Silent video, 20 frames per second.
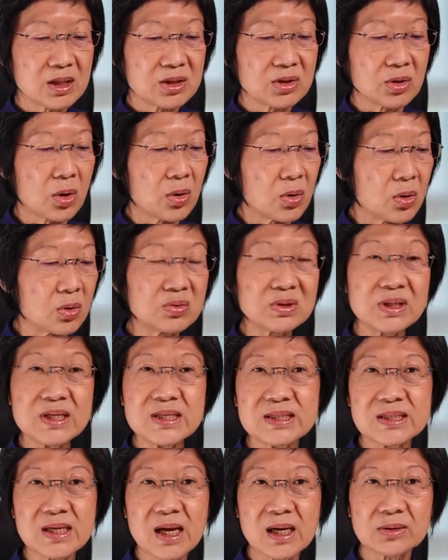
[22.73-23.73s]
your only
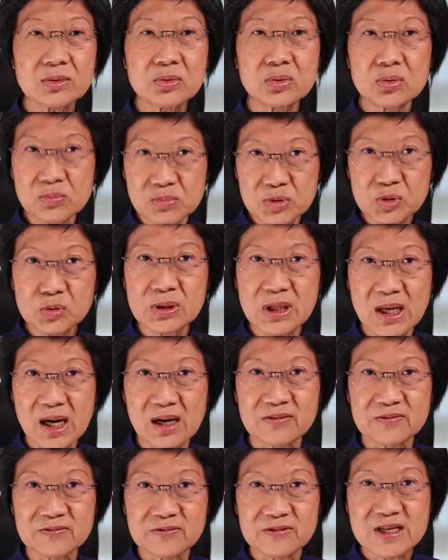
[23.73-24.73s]
son whom you
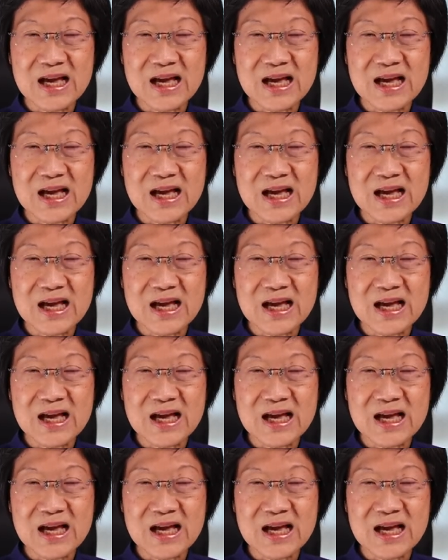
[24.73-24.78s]
love,